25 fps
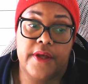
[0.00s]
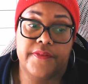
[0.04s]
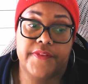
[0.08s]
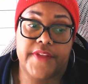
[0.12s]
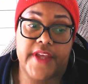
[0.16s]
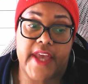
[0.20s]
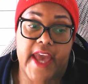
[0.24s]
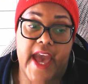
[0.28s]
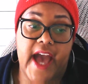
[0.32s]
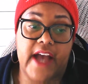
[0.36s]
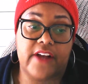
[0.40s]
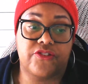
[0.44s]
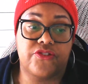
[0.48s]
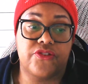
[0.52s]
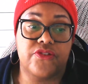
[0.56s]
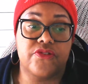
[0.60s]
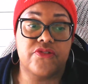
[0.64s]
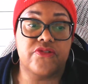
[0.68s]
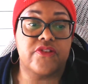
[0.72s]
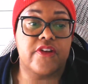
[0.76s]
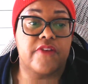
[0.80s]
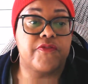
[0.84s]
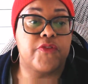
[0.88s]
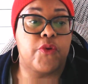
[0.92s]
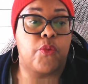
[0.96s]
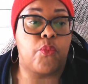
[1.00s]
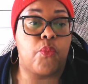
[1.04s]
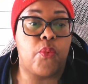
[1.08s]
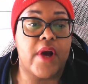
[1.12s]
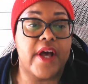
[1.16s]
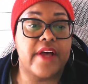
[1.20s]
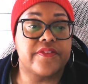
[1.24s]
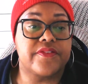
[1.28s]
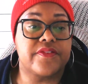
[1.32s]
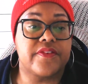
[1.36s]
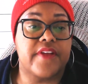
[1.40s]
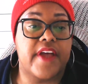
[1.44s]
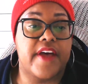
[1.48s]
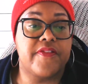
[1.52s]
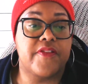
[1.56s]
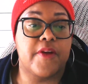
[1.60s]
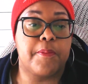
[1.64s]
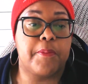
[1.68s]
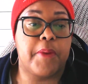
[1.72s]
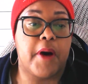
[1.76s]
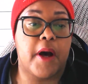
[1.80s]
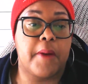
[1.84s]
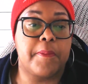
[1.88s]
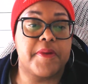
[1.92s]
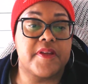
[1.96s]
The actions of the West and the
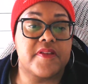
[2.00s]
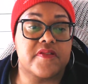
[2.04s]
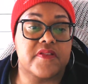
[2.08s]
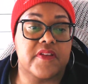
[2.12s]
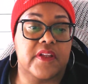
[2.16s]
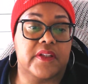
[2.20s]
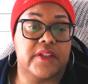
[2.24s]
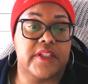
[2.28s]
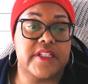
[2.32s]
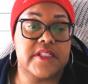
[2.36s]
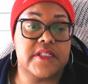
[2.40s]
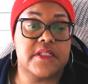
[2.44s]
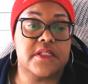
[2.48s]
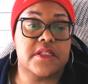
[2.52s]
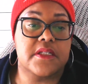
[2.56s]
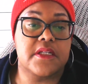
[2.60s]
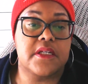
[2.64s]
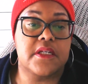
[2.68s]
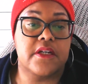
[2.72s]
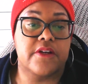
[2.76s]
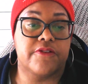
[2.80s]
puppet Zelensky